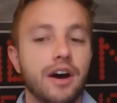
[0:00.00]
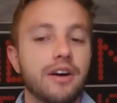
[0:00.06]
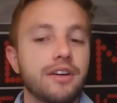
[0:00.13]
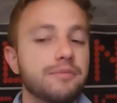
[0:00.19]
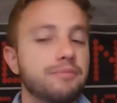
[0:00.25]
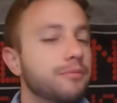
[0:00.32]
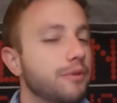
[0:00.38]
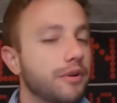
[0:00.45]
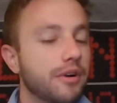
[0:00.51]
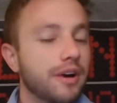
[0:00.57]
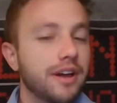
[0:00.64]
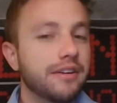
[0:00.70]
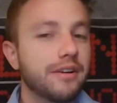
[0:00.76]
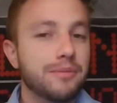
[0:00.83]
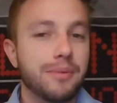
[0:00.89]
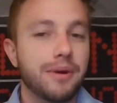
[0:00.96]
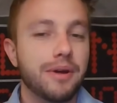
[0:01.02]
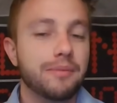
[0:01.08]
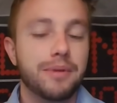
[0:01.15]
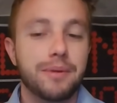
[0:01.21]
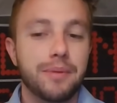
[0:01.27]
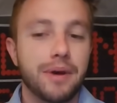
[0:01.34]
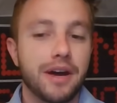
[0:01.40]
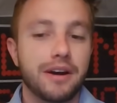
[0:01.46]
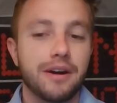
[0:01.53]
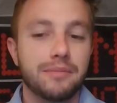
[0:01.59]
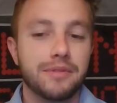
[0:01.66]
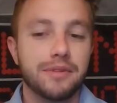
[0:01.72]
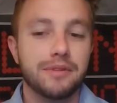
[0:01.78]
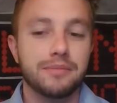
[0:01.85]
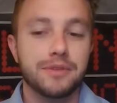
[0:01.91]
I will likely be back
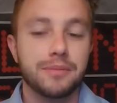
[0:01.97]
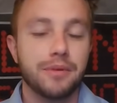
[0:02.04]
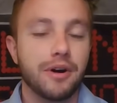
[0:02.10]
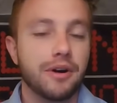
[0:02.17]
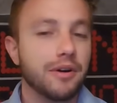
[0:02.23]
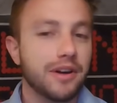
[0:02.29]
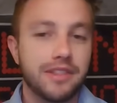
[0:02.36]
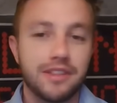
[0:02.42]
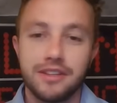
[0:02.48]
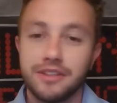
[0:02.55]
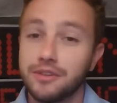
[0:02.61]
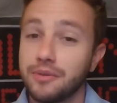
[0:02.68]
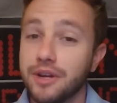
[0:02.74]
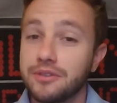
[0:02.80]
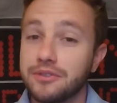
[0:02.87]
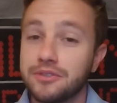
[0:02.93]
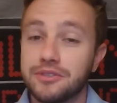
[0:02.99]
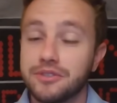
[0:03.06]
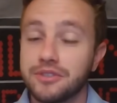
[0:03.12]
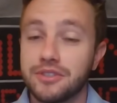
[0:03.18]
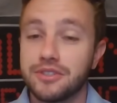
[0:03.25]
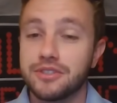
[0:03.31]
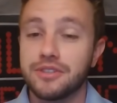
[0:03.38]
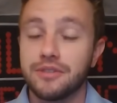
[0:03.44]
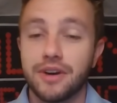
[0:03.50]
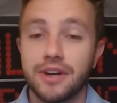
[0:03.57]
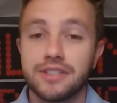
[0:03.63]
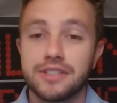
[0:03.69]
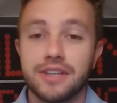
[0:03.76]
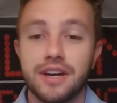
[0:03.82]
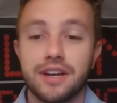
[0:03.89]
on them tomorrow. I think the Rangers are just the
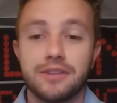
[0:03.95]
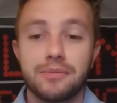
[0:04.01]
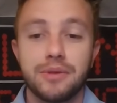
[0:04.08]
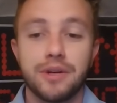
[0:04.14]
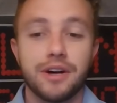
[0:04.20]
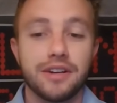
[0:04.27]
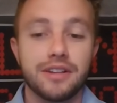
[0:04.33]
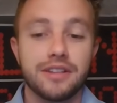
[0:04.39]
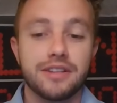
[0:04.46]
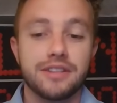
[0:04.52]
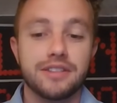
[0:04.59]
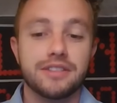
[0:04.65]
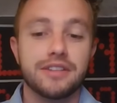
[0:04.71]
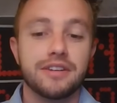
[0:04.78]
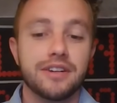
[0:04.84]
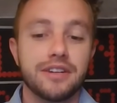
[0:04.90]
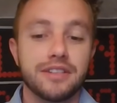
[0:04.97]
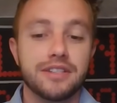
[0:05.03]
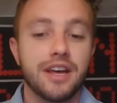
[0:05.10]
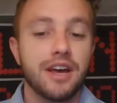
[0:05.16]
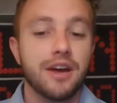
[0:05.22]
right side to be on in this series.